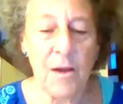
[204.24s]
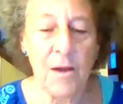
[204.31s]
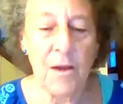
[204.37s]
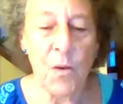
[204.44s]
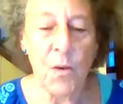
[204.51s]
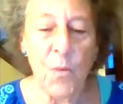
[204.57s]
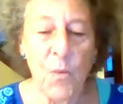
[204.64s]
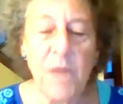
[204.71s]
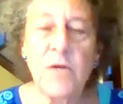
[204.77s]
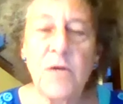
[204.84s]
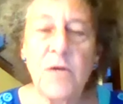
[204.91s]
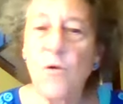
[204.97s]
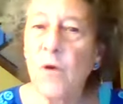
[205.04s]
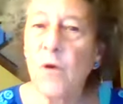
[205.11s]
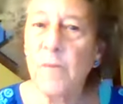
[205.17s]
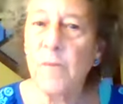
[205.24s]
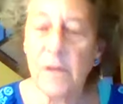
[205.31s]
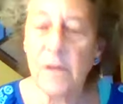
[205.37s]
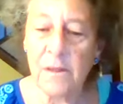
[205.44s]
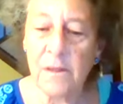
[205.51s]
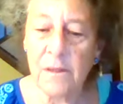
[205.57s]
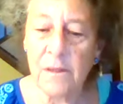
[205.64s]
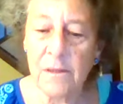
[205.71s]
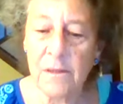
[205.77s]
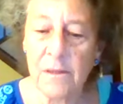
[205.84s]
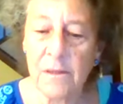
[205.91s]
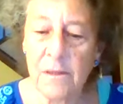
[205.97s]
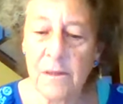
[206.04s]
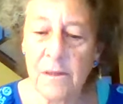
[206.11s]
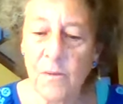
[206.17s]
When normal
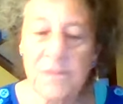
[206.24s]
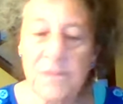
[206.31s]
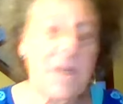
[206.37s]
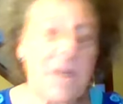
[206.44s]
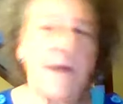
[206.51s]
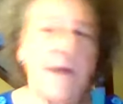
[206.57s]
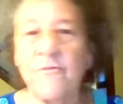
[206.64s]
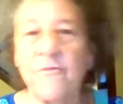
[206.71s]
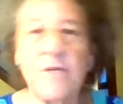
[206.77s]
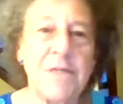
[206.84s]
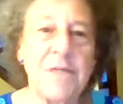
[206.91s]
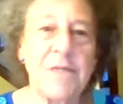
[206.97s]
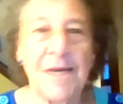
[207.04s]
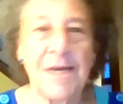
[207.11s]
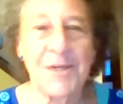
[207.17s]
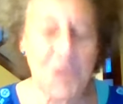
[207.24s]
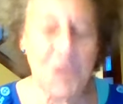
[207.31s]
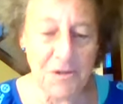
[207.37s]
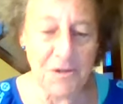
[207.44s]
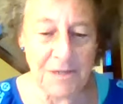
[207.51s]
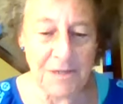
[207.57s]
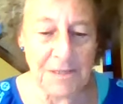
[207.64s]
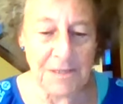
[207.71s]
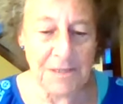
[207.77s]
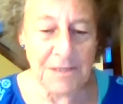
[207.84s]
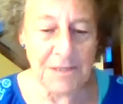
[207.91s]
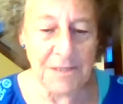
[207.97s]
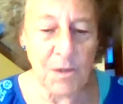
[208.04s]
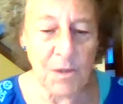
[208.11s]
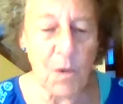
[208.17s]
was an everyday occurrence,
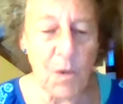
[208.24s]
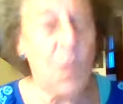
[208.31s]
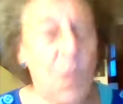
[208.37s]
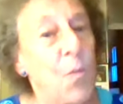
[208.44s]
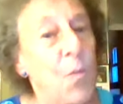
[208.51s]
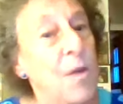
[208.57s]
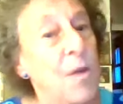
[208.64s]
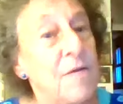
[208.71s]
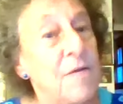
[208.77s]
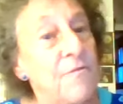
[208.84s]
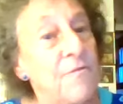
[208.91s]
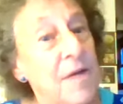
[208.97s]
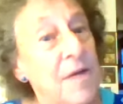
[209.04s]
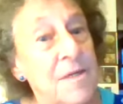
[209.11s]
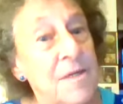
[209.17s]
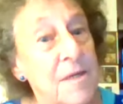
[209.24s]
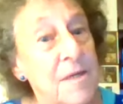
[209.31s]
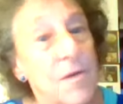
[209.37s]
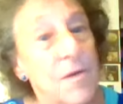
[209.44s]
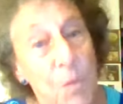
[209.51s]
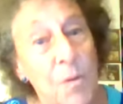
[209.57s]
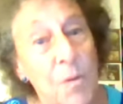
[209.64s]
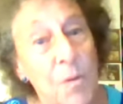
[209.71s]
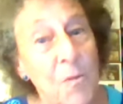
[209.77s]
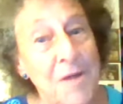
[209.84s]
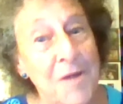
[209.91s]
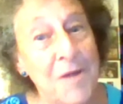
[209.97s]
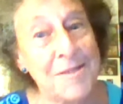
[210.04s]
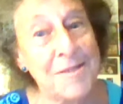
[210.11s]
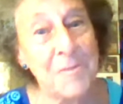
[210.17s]
we invented who we
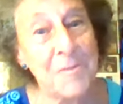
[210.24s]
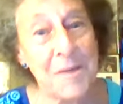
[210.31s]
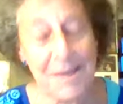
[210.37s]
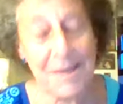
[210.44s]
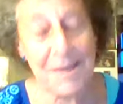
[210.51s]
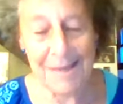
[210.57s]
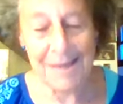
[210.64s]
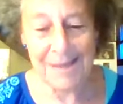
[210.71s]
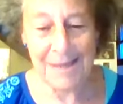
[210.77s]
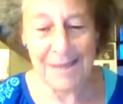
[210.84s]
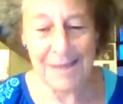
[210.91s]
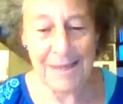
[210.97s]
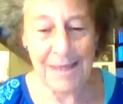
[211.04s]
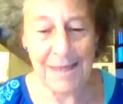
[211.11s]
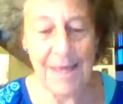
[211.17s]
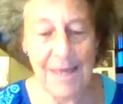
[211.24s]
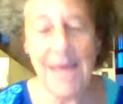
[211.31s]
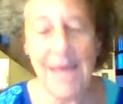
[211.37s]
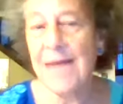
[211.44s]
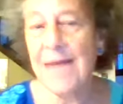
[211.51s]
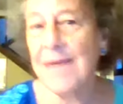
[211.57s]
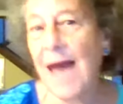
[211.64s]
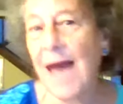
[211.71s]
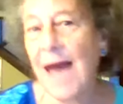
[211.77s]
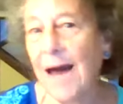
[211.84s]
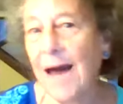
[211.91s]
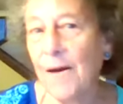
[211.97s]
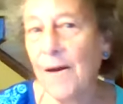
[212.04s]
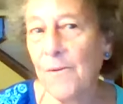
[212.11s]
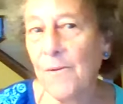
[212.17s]
wanted to be.
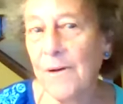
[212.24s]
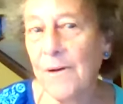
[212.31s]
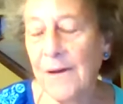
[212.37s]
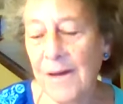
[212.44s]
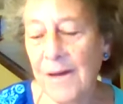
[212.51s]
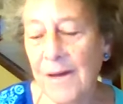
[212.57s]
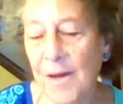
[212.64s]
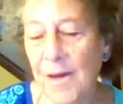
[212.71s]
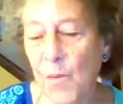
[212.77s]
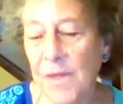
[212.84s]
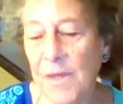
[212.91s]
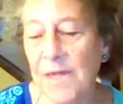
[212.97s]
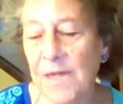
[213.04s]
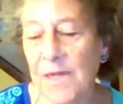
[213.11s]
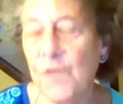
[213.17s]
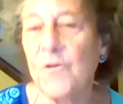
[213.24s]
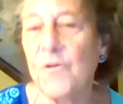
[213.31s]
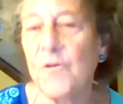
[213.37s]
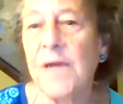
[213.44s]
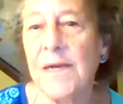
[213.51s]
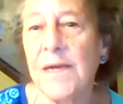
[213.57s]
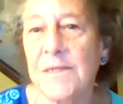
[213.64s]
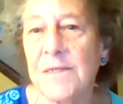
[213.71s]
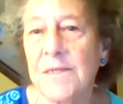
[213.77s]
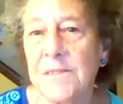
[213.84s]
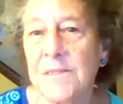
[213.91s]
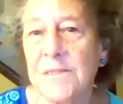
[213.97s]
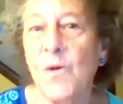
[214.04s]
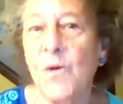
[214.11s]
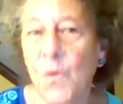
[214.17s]
Now we can create
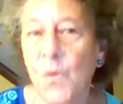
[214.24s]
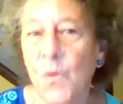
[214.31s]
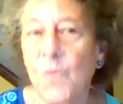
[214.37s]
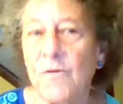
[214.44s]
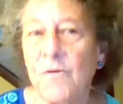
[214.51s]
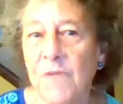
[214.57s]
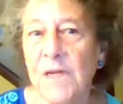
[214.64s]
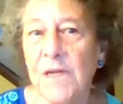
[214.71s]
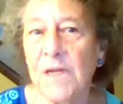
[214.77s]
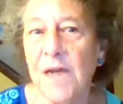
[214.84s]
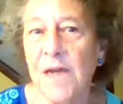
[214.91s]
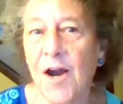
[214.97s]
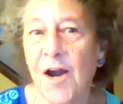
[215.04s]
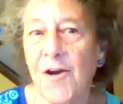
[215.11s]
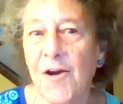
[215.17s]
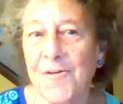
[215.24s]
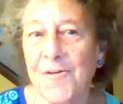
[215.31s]
who we really are.